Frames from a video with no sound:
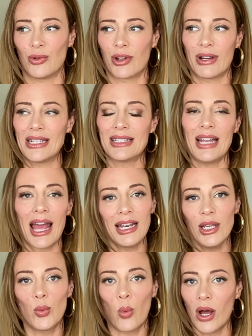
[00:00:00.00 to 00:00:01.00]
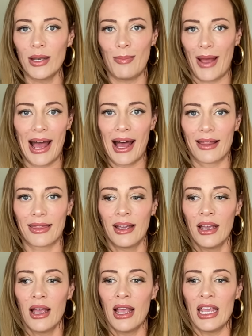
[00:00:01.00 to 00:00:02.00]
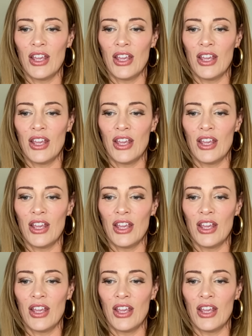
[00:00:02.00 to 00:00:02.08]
There isn't any one path.